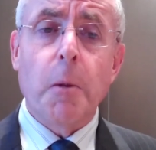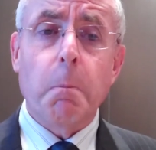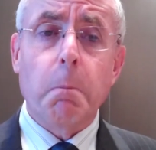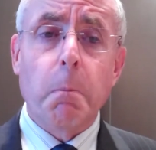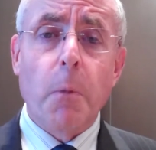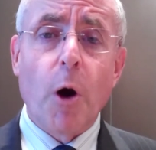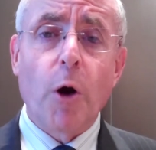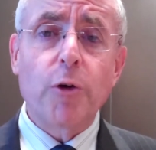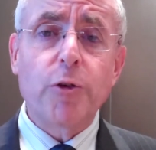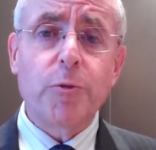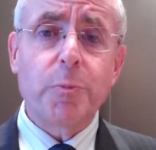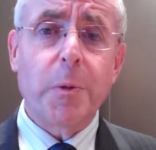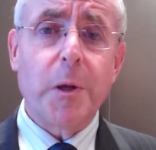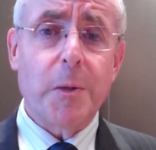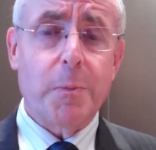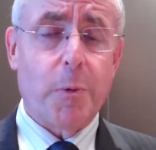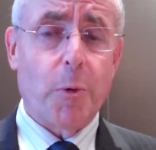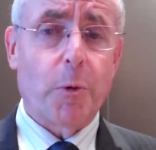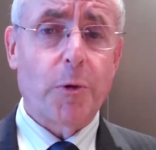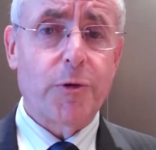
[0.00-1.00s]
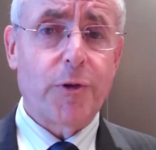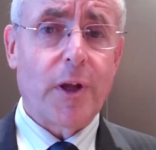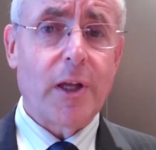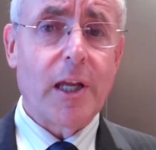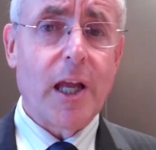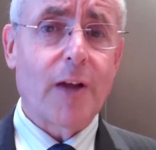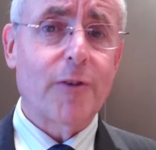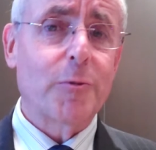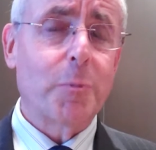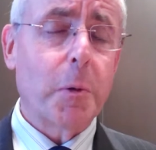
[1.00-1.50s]
Most people will say
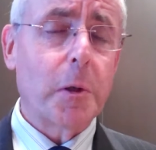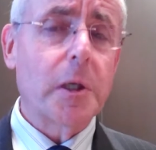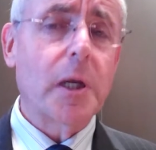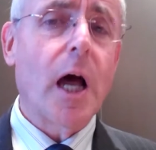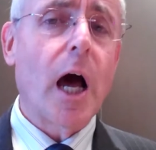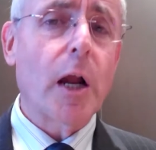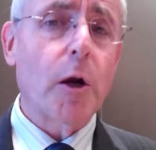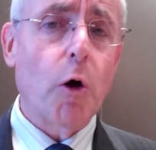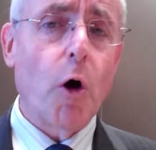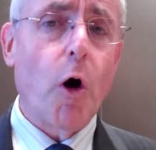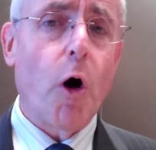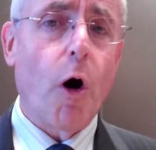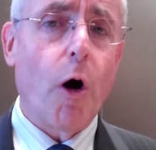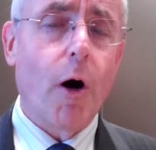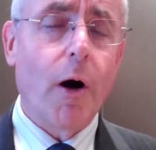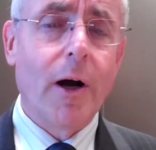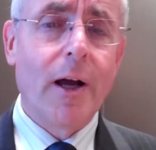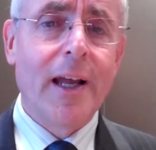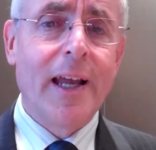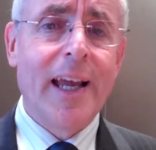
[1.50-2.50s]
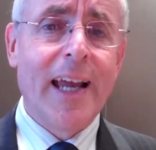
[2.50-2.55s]
yes, but not all.